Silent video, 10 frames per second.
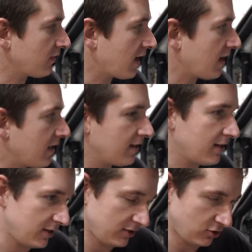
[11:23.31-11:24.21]
there,
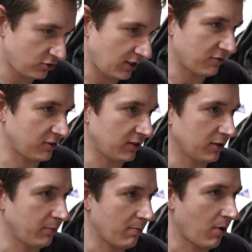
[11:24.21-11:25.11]
just to give us a
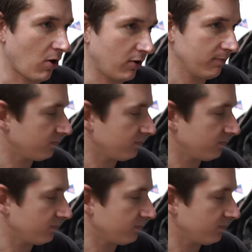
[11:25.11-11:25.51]
little bit more,